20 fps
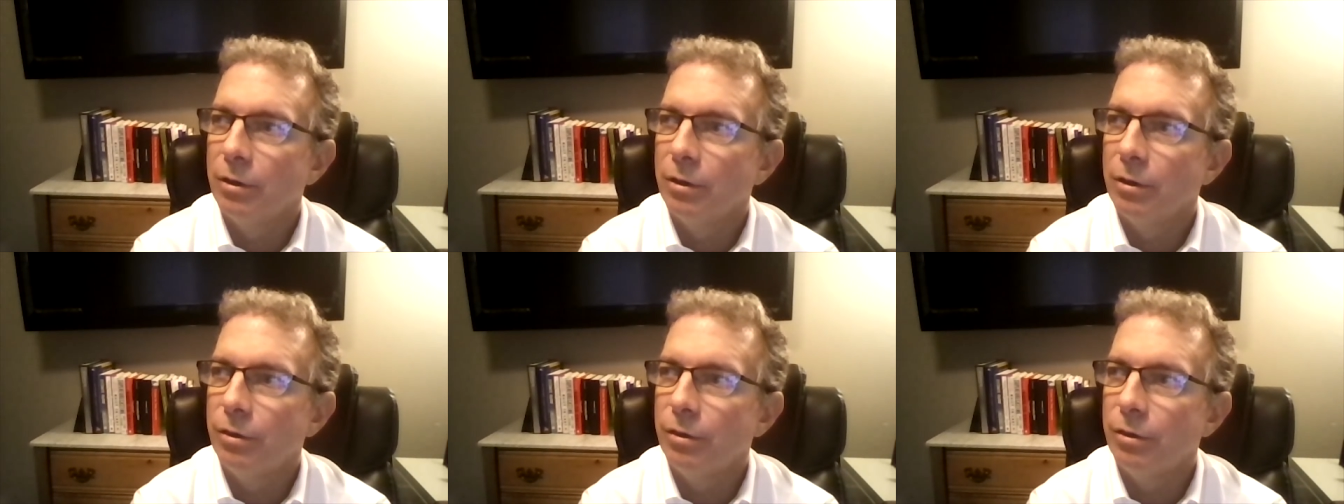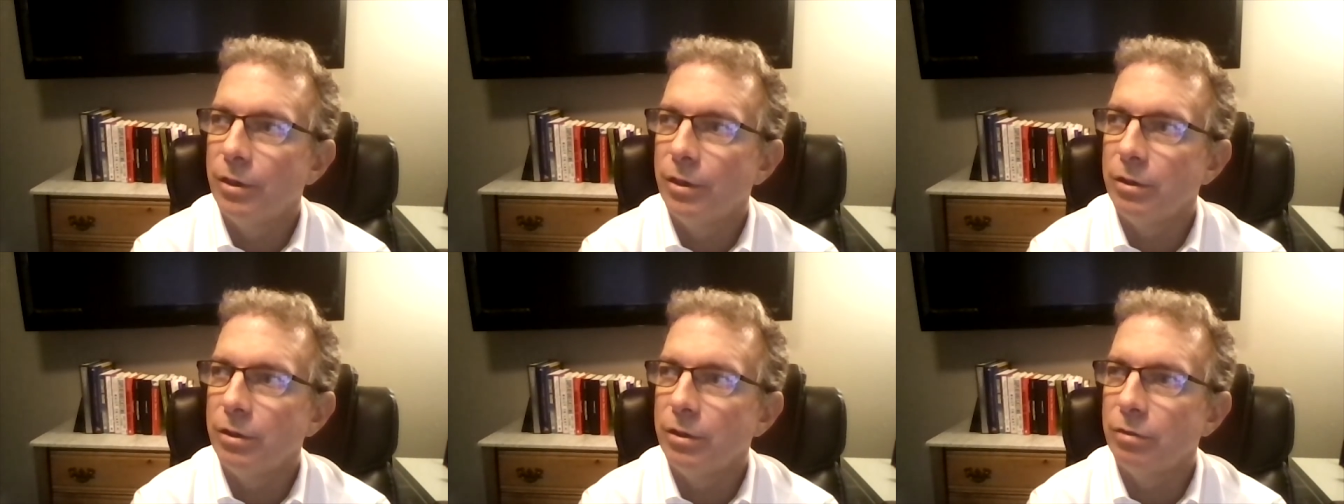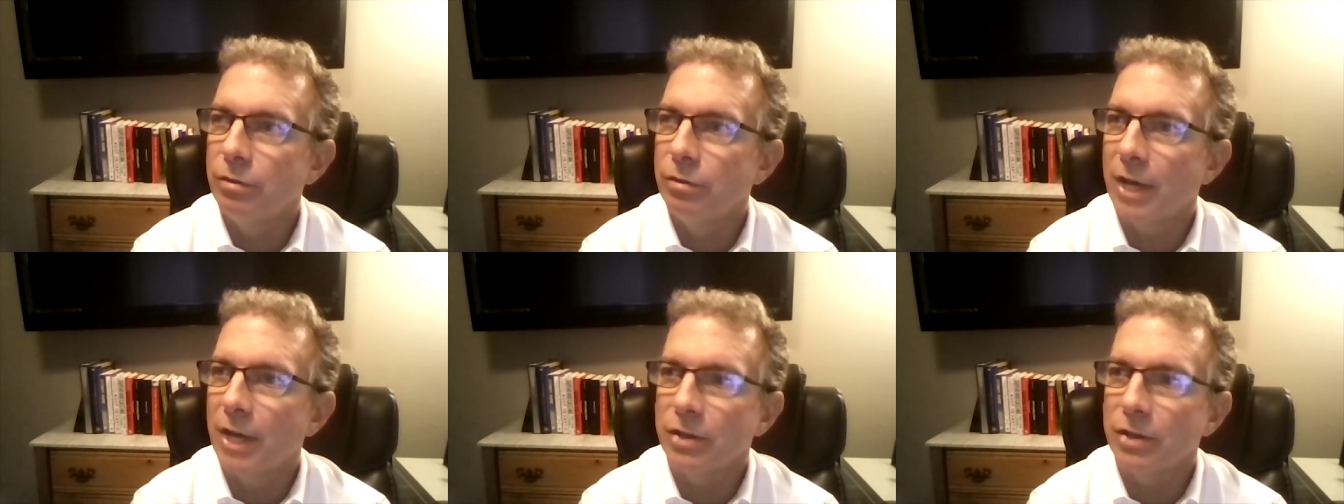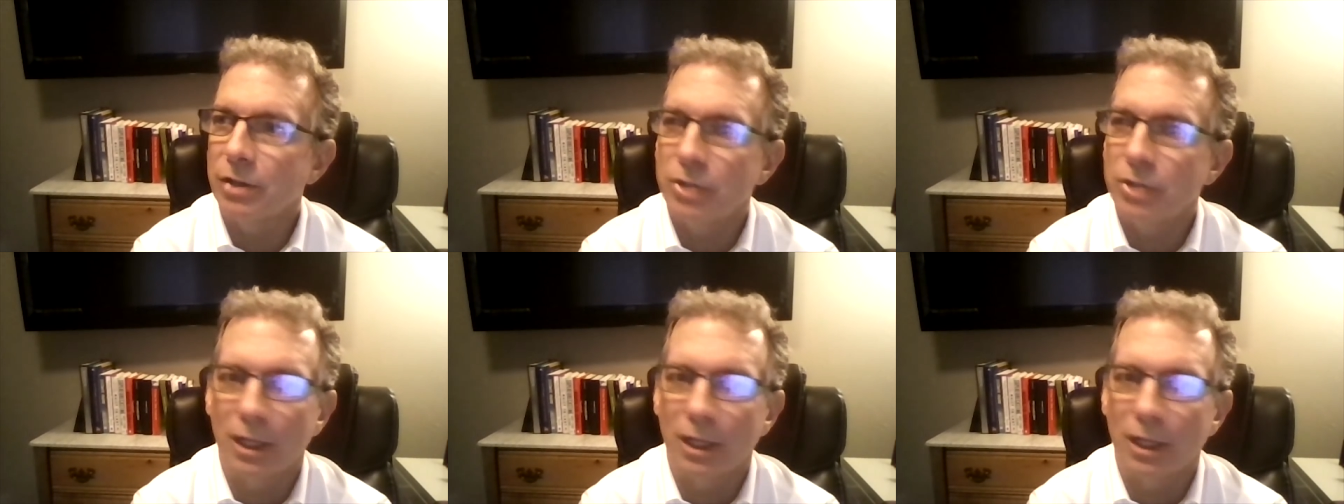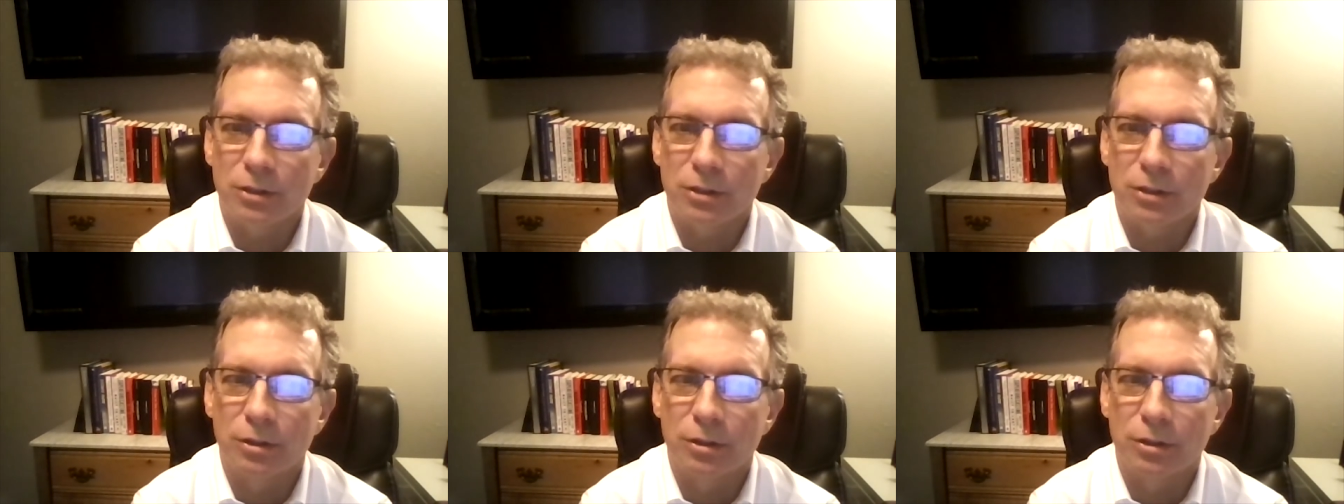then you've got a
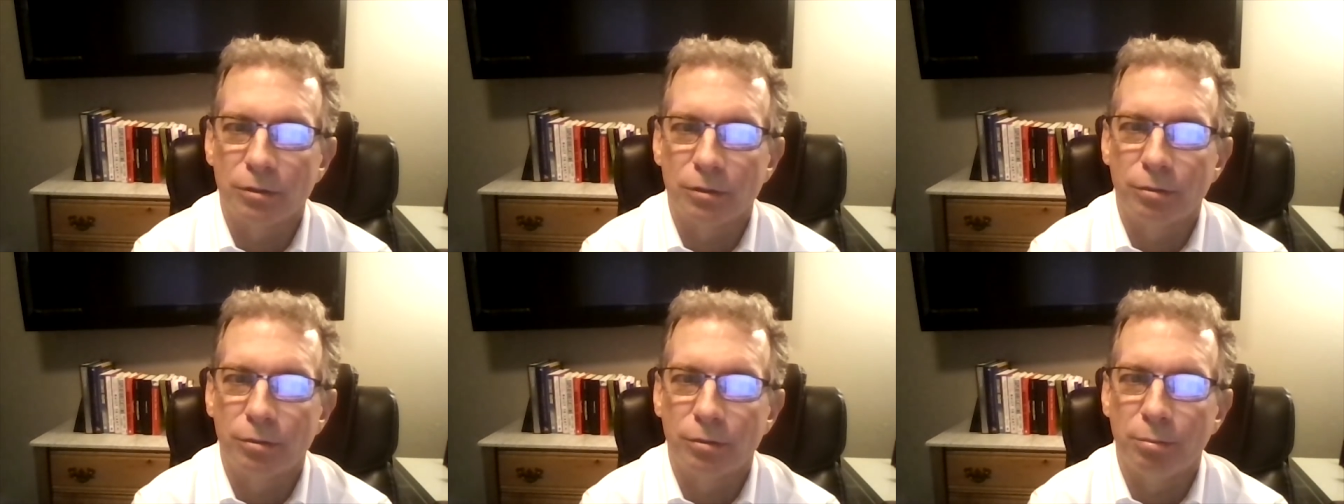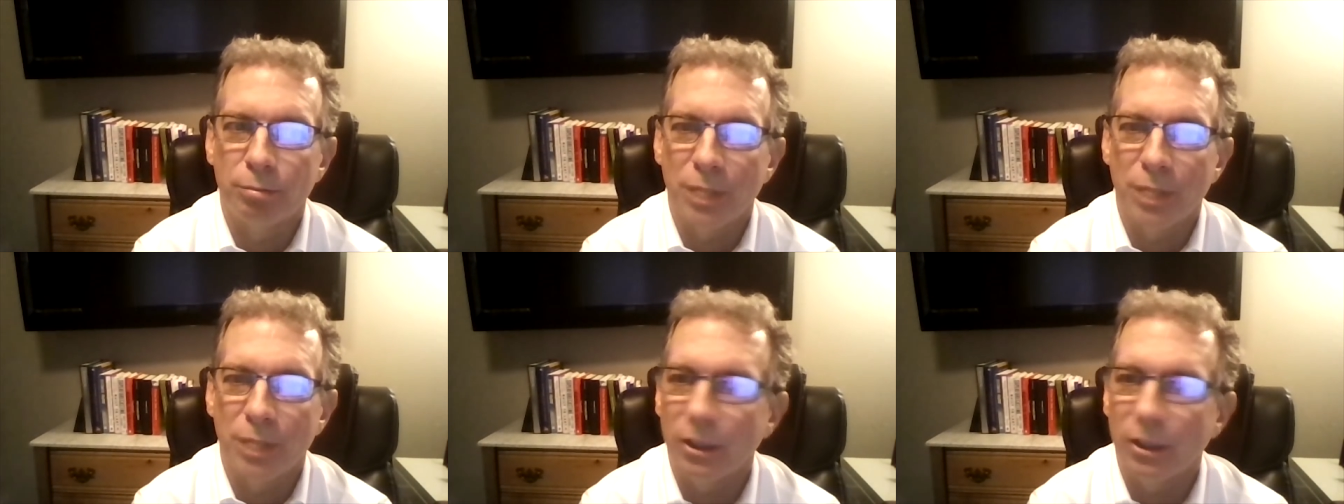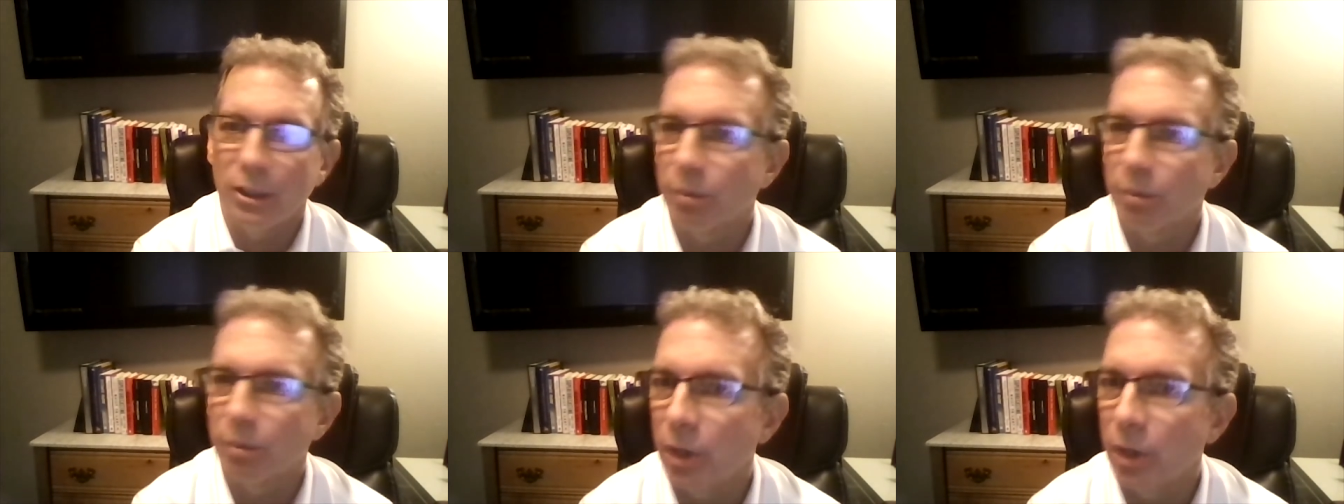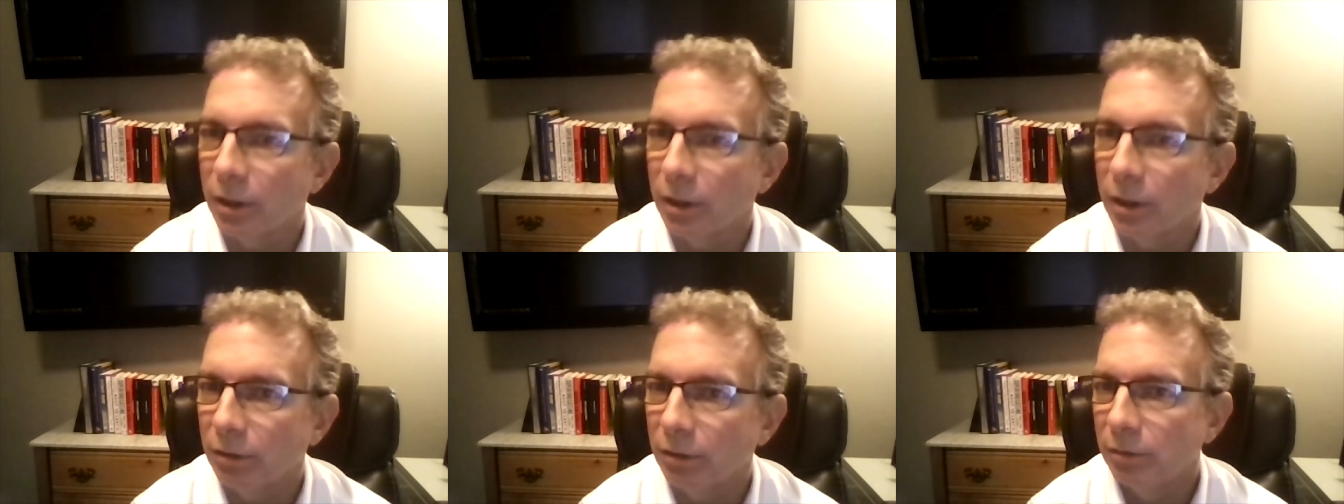chance of beating the market.